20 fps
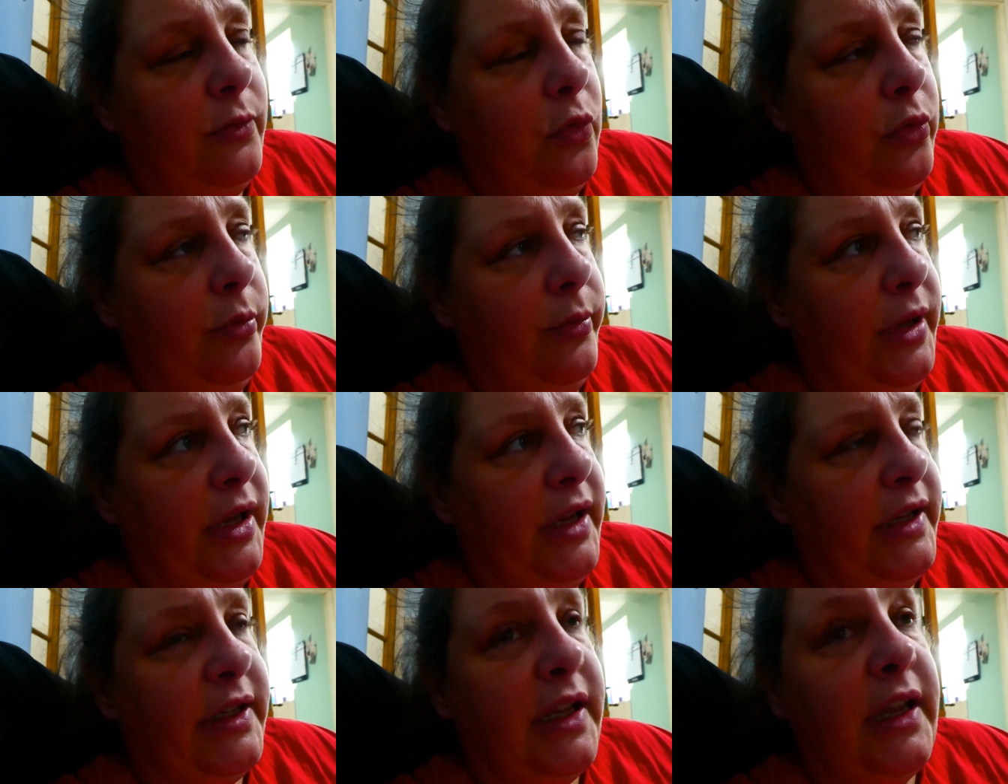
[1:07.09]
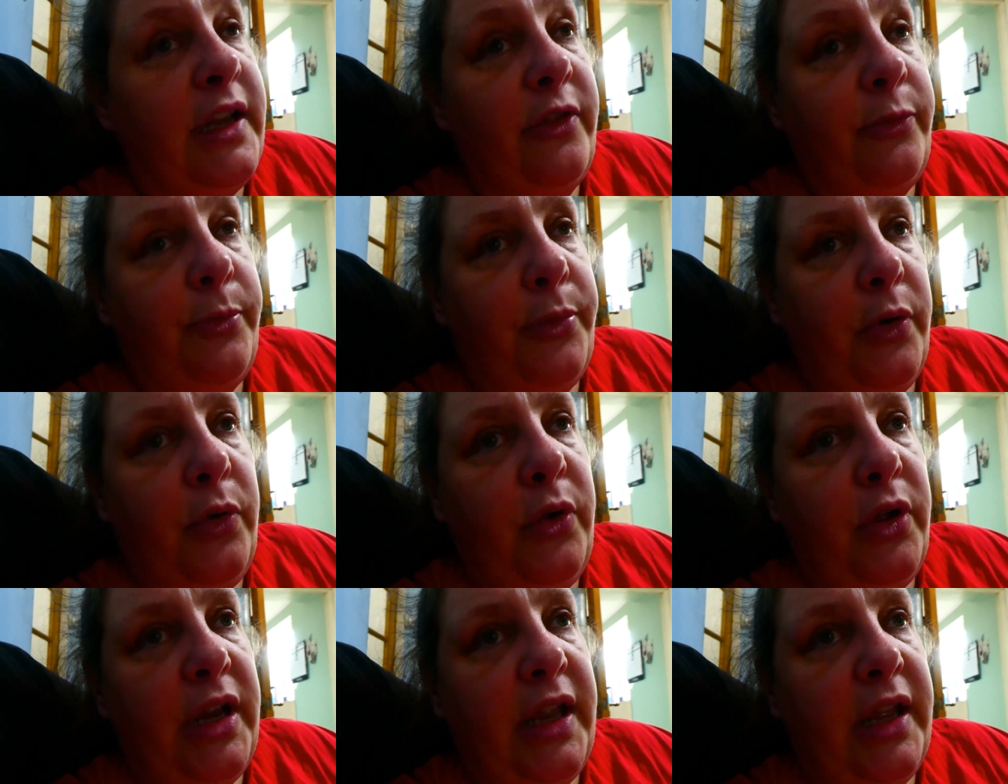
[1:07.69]
War and Peace and I've
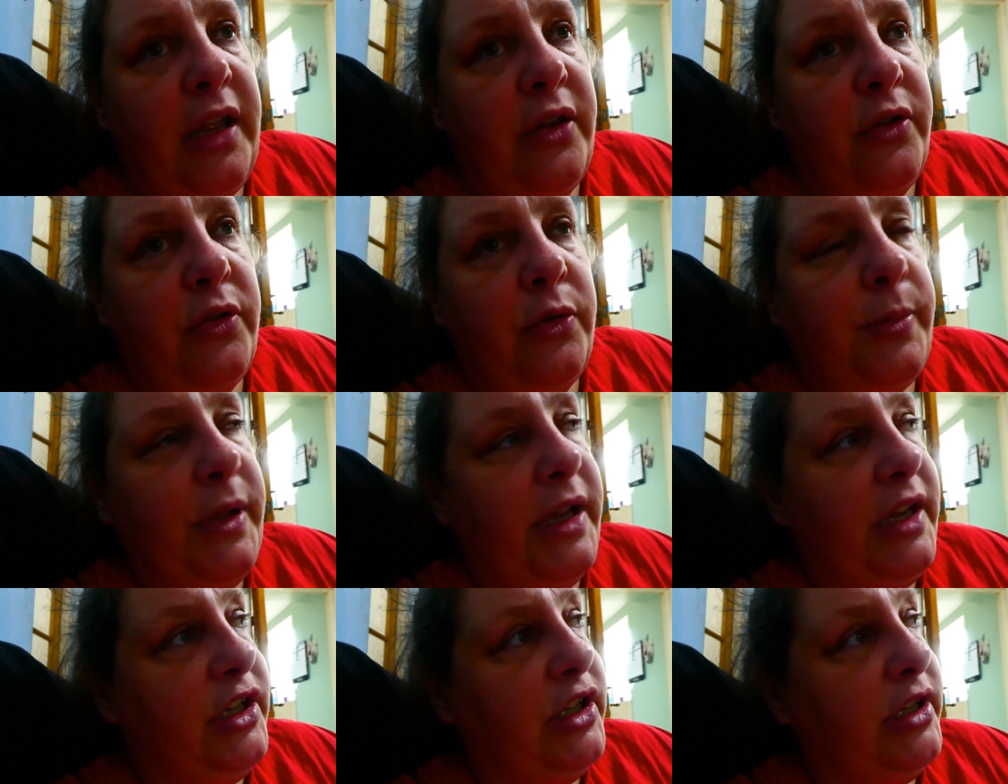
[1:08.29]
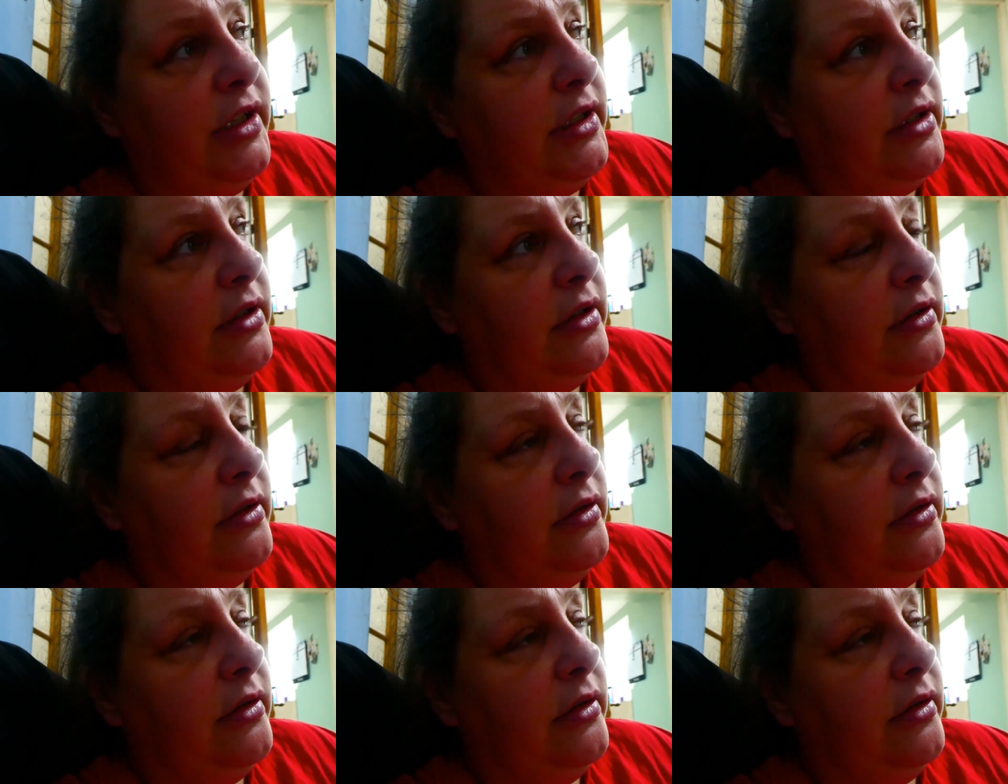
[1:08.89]
broken 800 pages.